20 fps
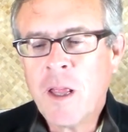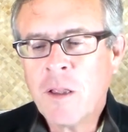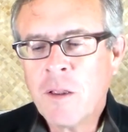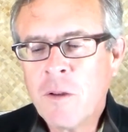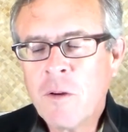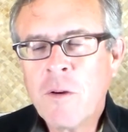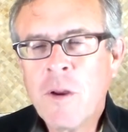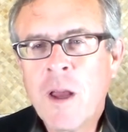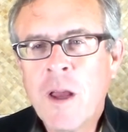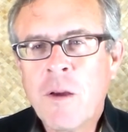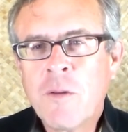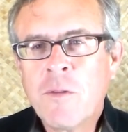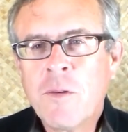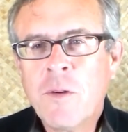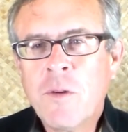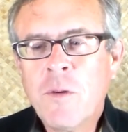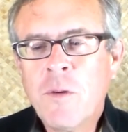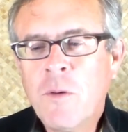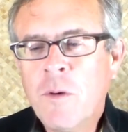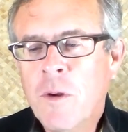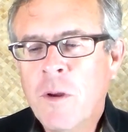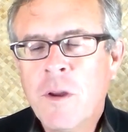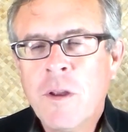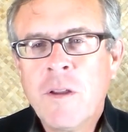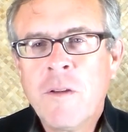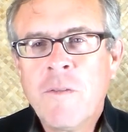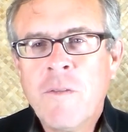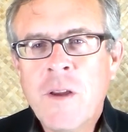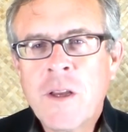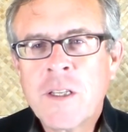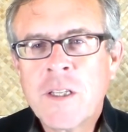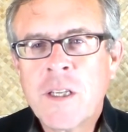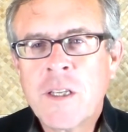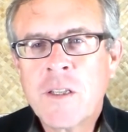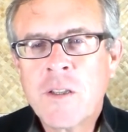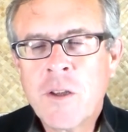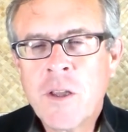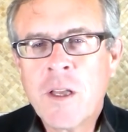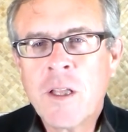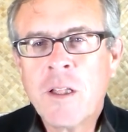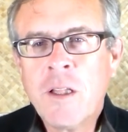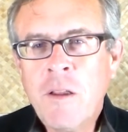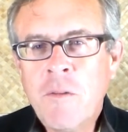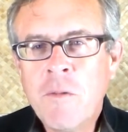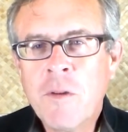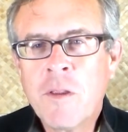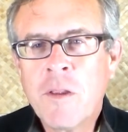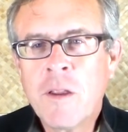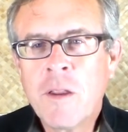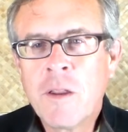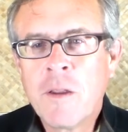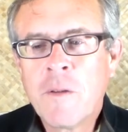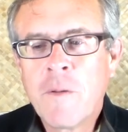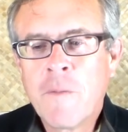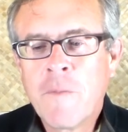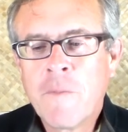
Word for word: and learn how to, to fix it so you can live with it?